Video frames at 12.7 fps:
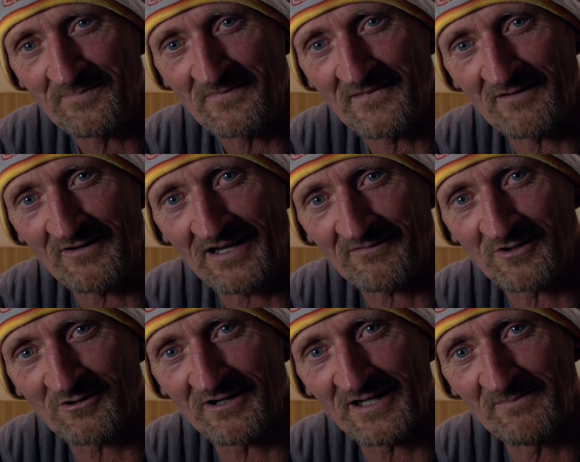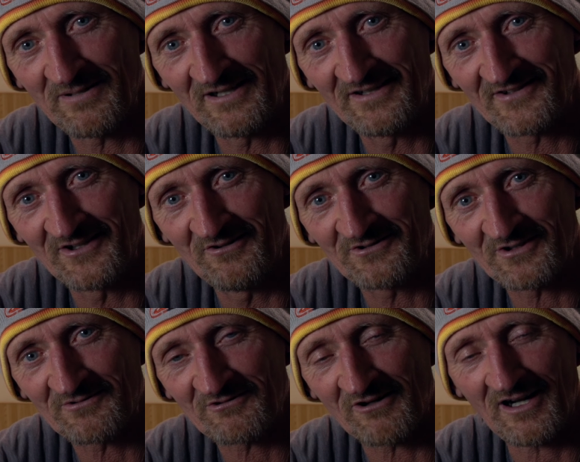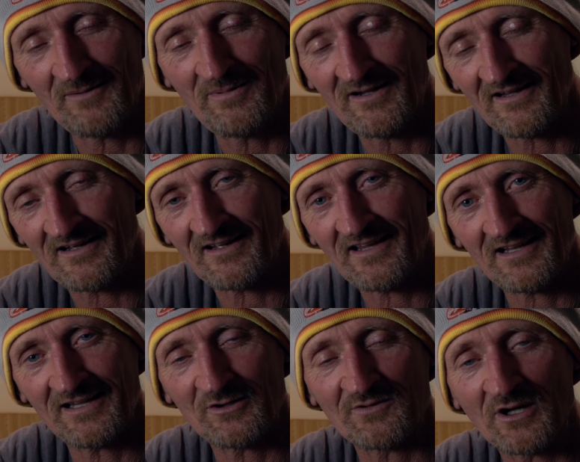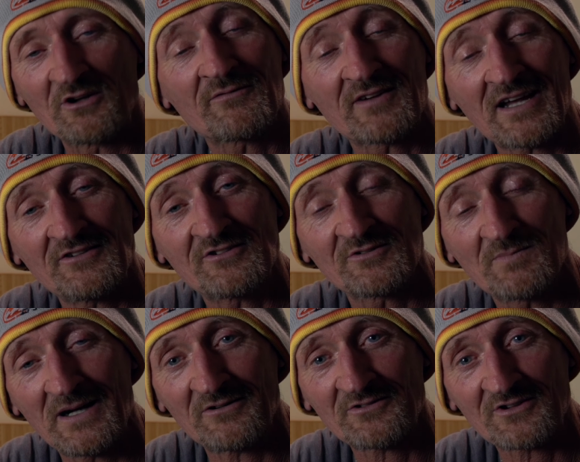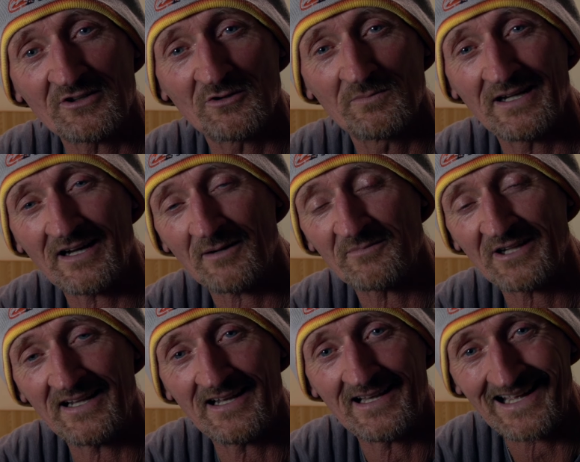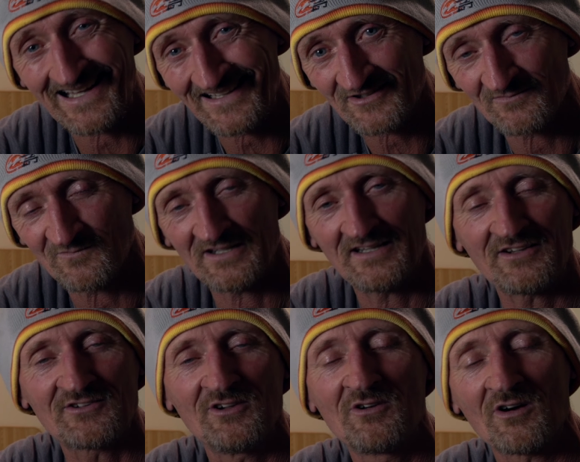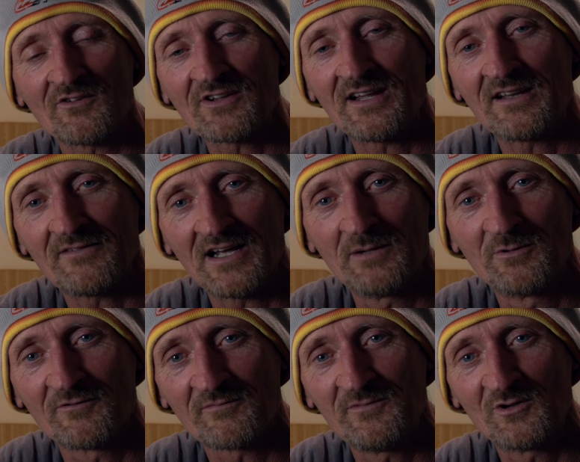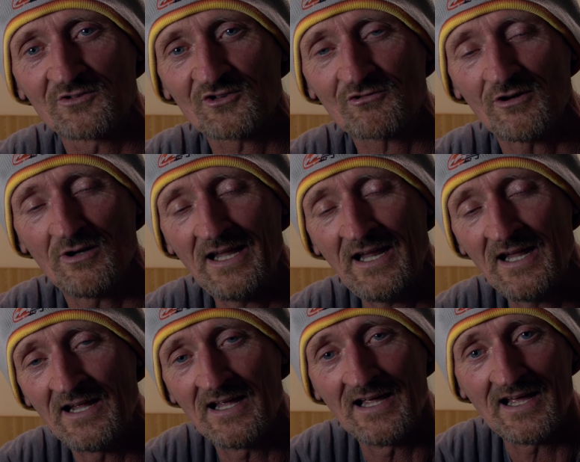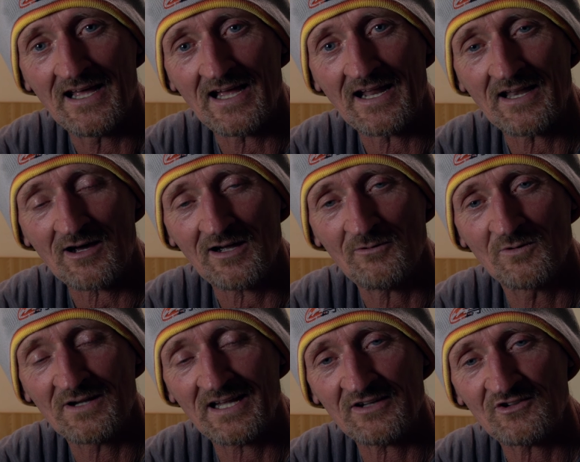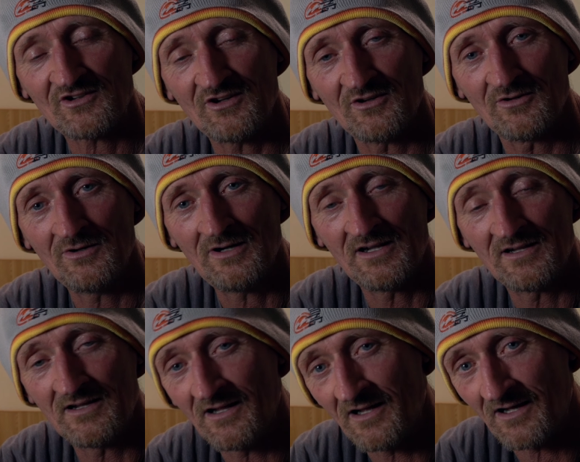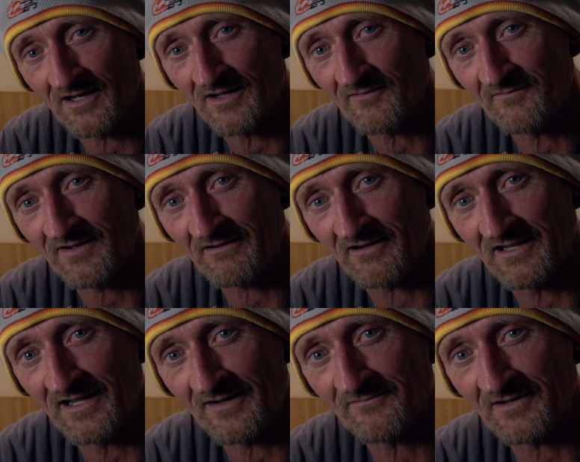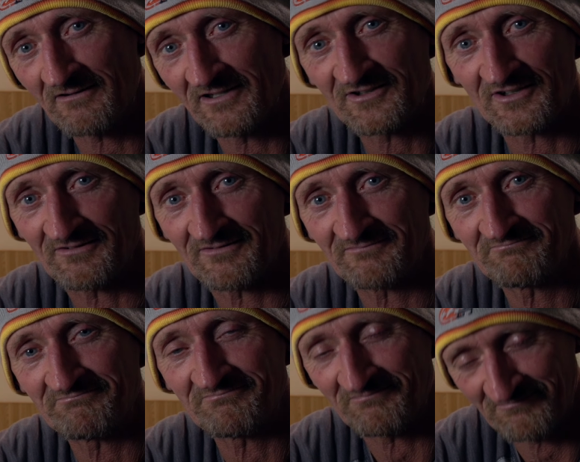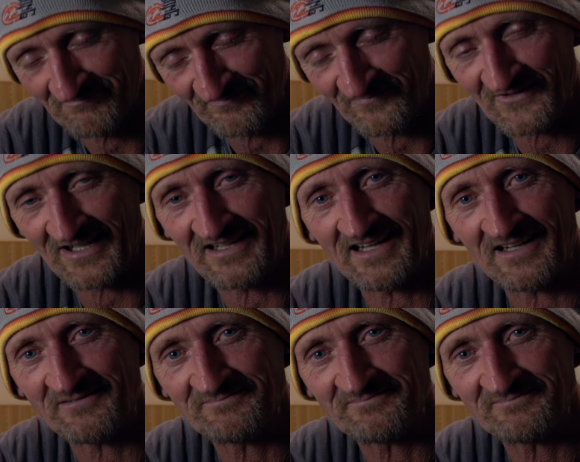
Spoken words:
If you haven't already, please do subscribe. Hit the little notifications bell so you'll be updated as and when there's new content available from yours truly. And I will catch you very, very soon. Take care.